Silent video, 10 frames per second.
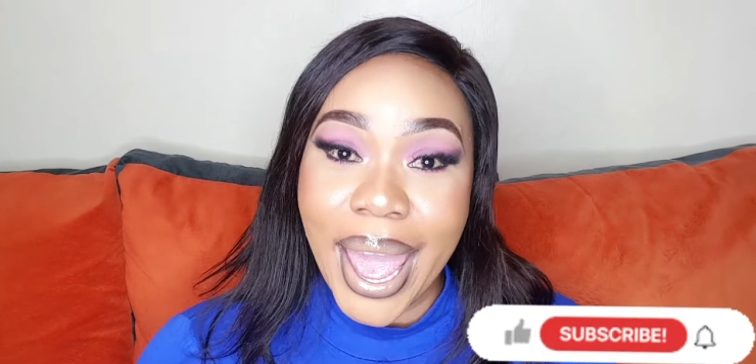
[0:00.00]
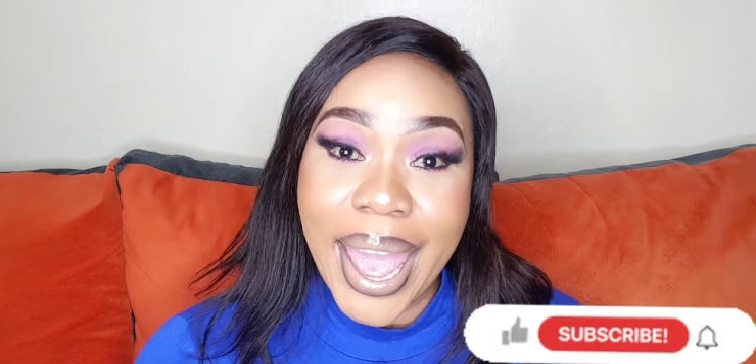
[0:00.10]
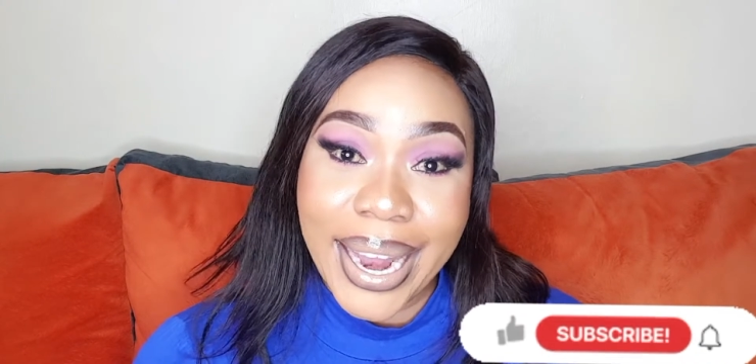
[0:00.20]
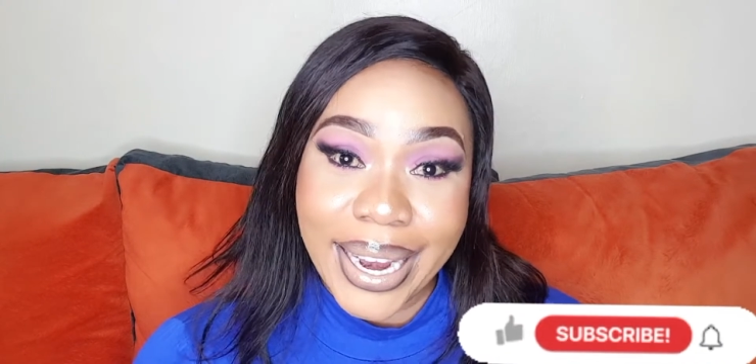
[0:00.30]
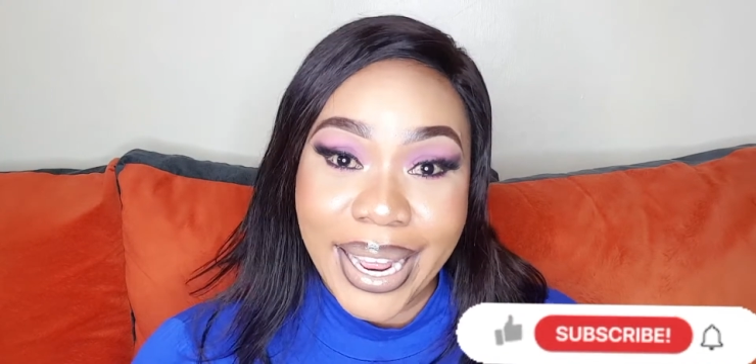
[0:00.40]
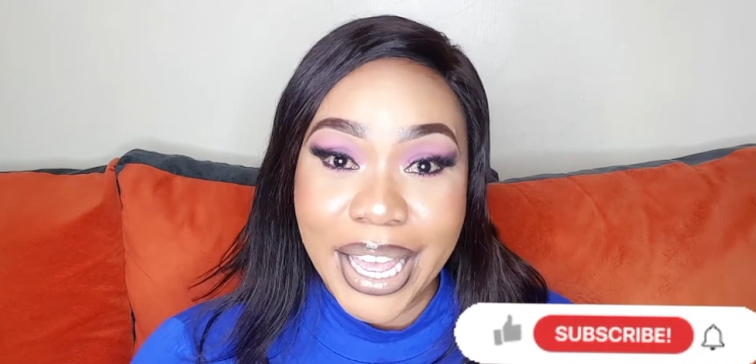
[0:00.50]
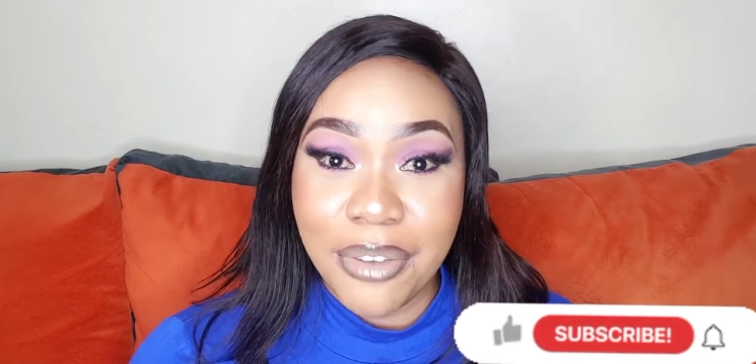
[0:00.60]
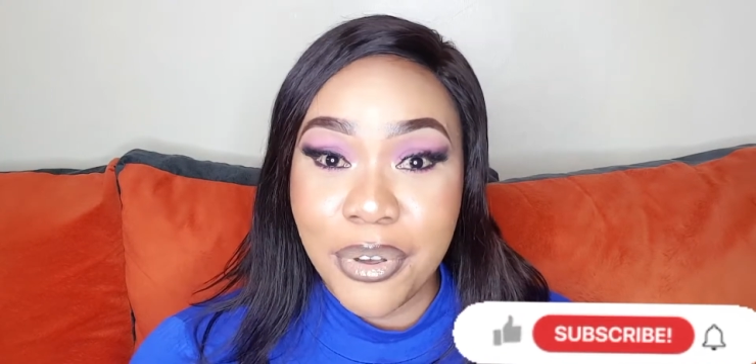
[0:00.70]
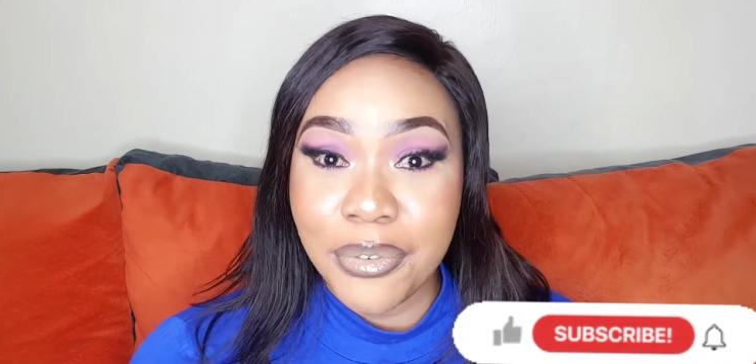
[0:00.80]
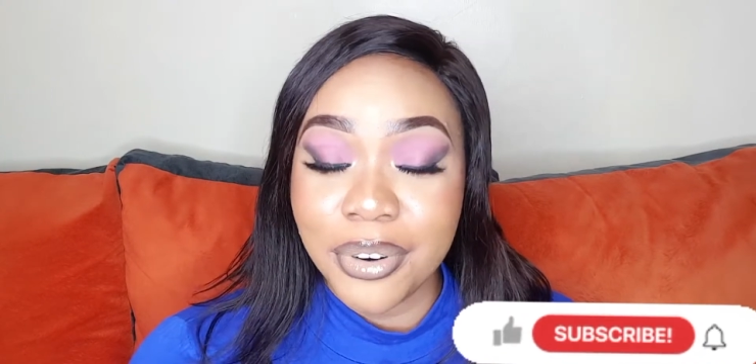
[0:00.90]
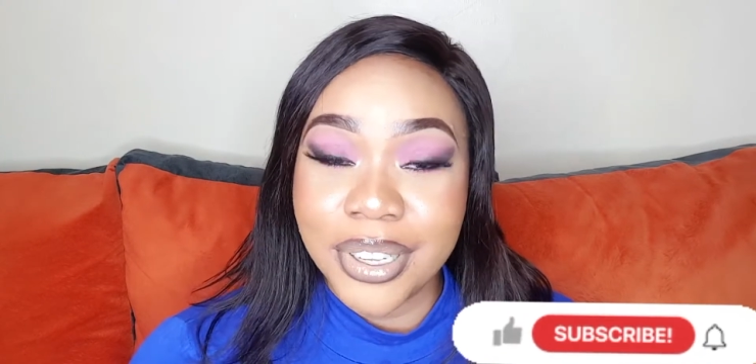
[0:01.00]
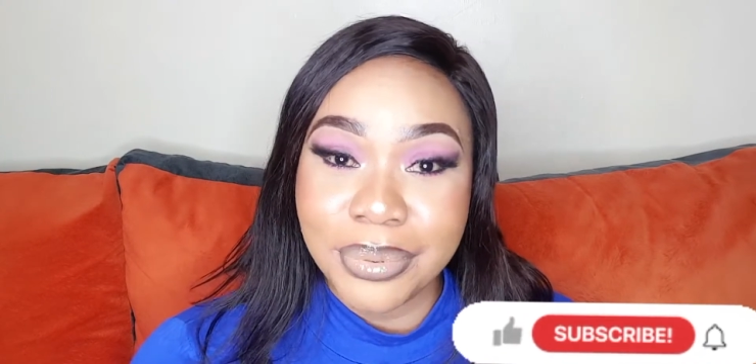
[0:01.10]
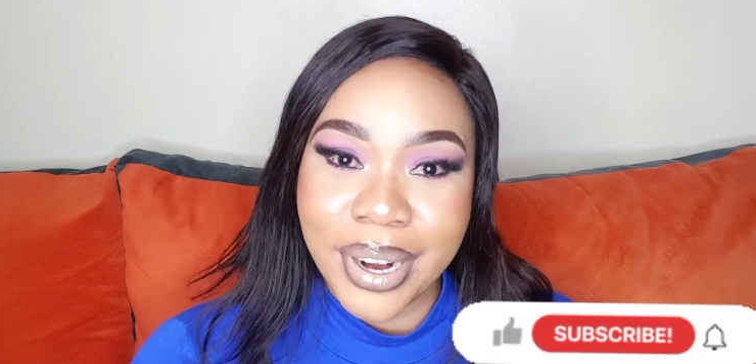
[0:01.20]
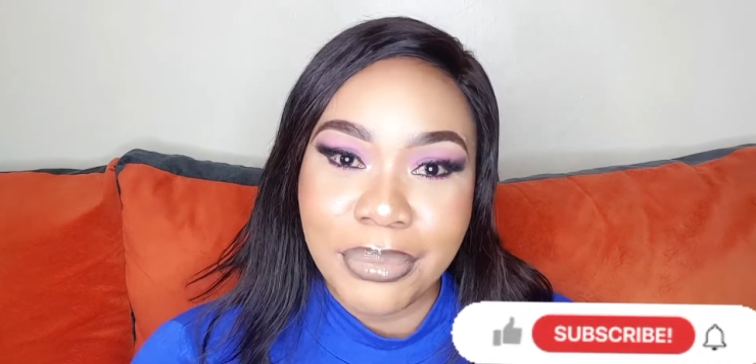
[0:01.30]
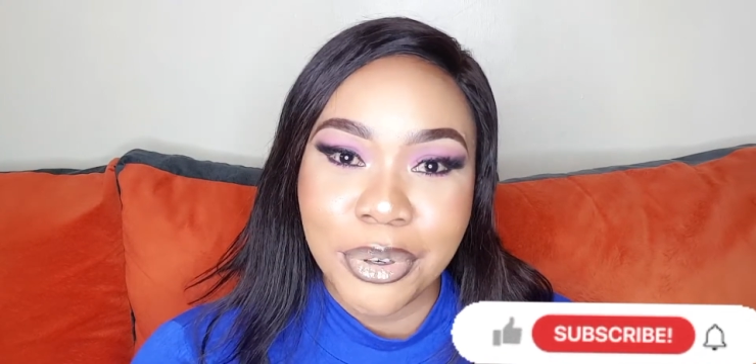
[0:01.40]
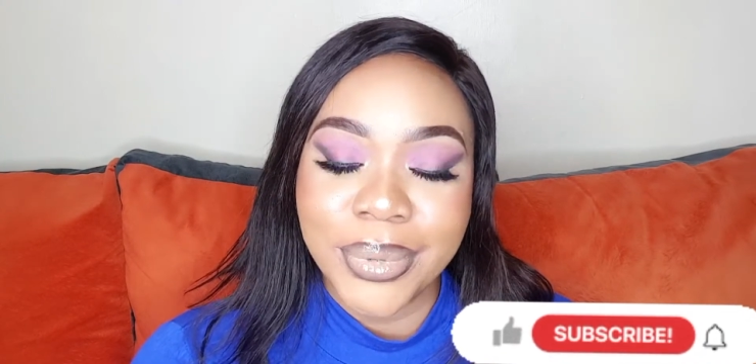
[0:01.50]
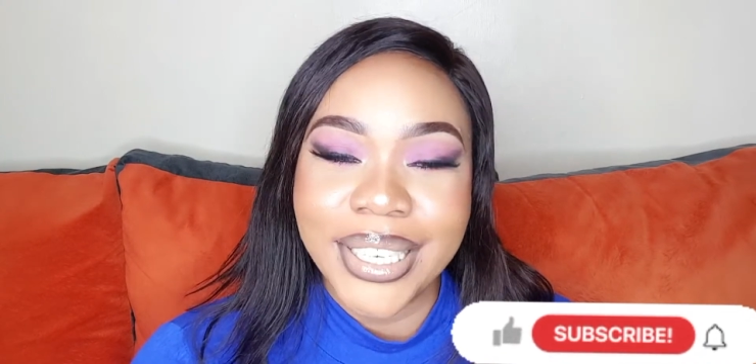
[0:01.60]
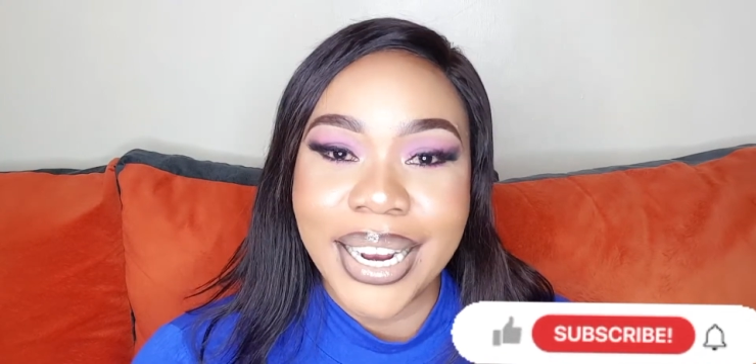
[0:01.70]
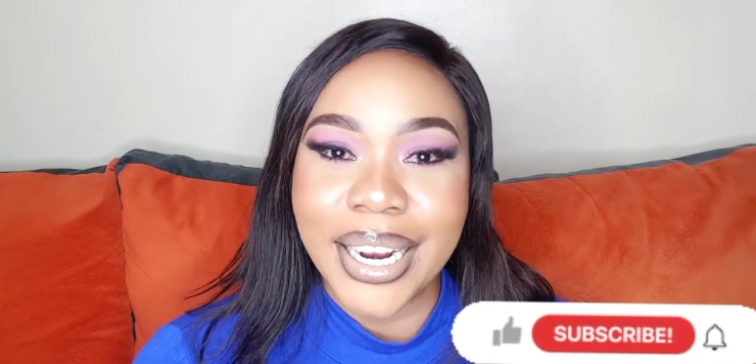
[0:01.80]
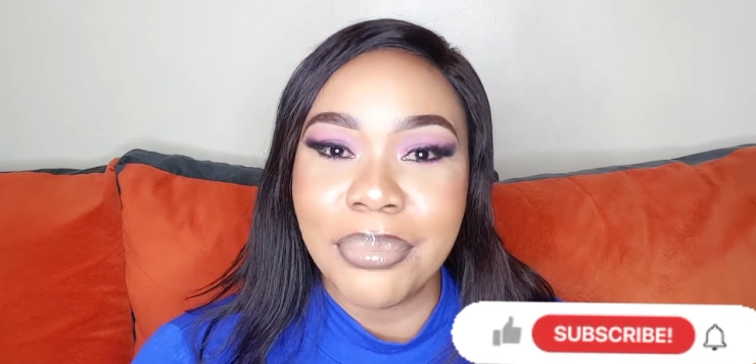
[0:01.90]
and if you've not subscribed to my
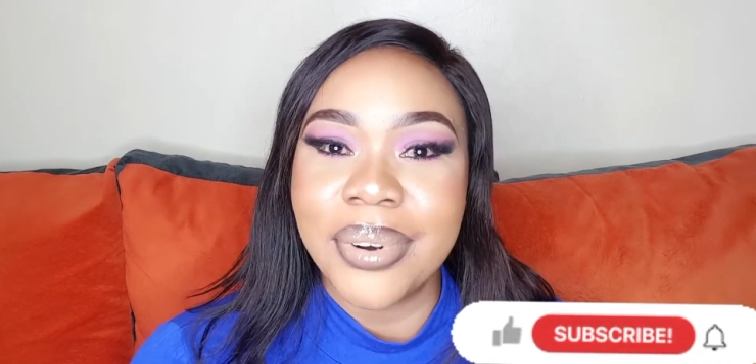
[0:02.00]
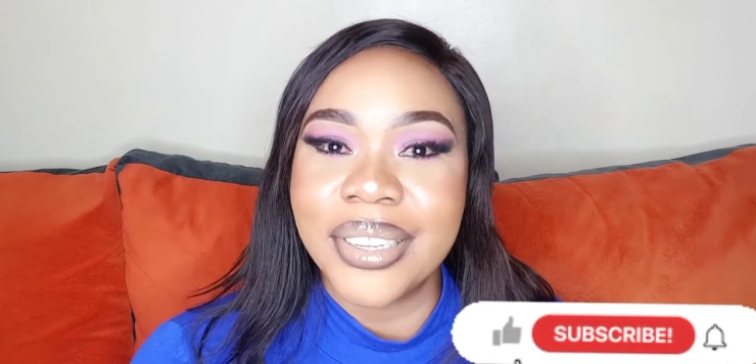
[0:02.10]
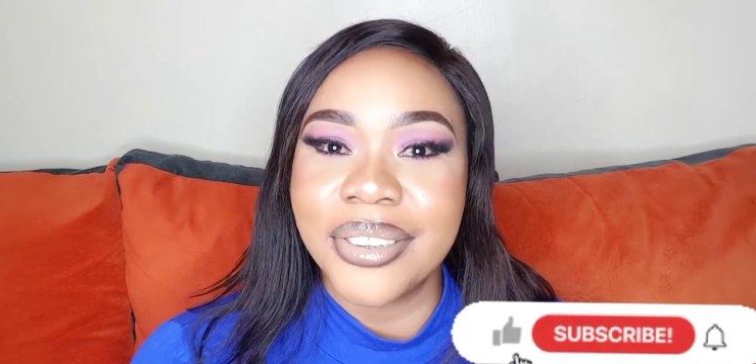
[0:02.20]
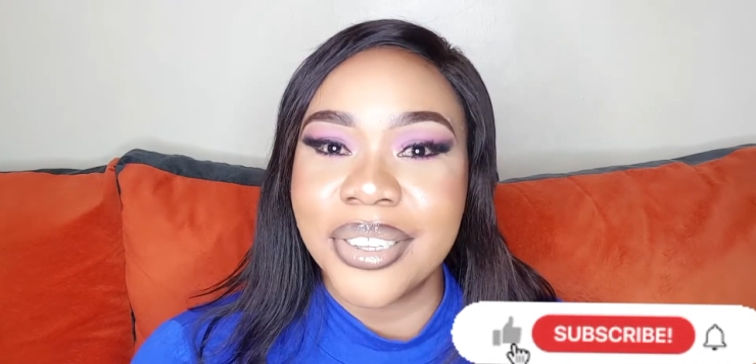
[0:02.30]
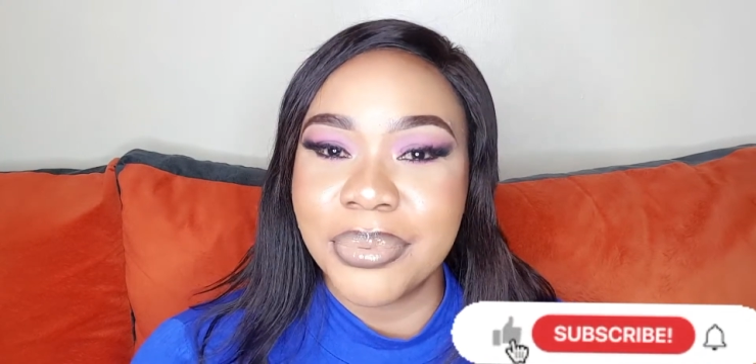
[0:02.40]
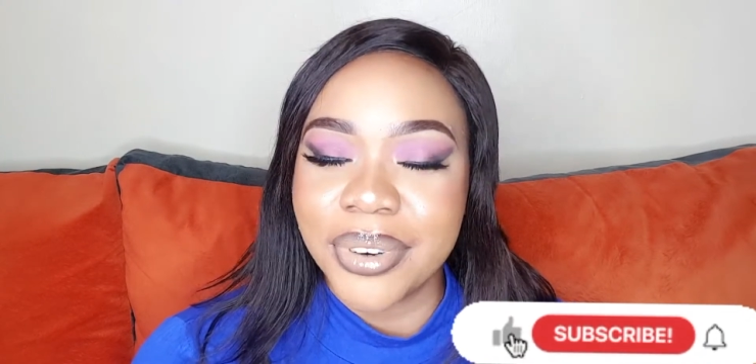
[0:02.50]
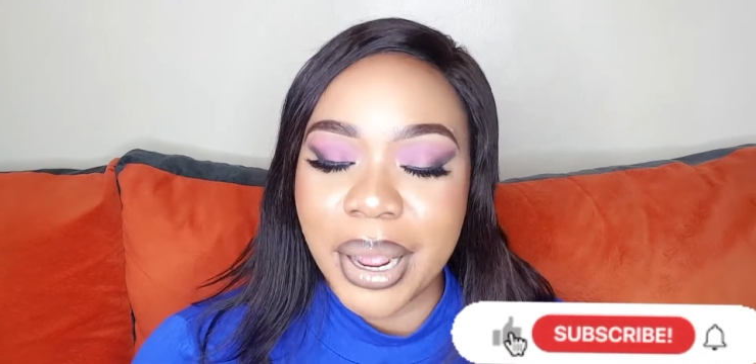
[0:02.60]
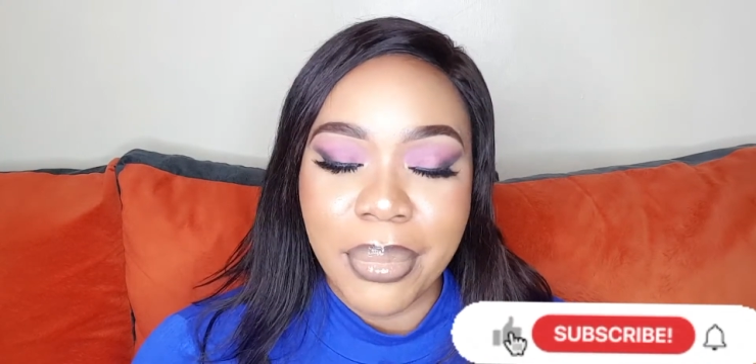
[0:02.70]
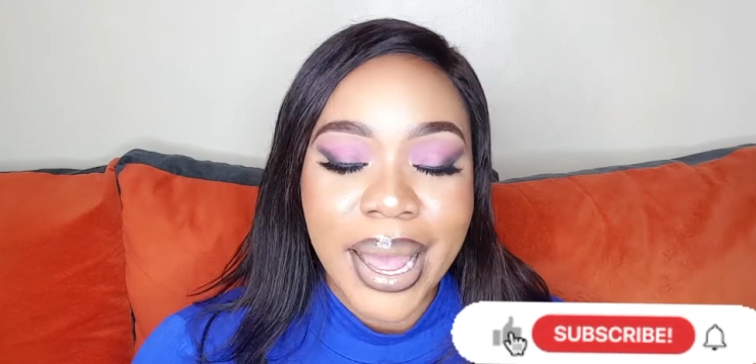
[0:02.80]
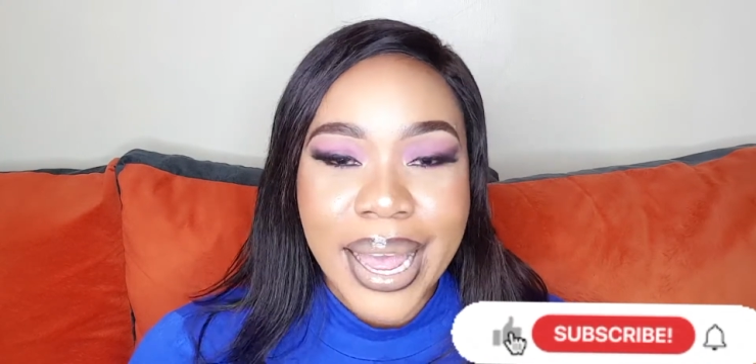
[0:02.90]
channel, please subscribe.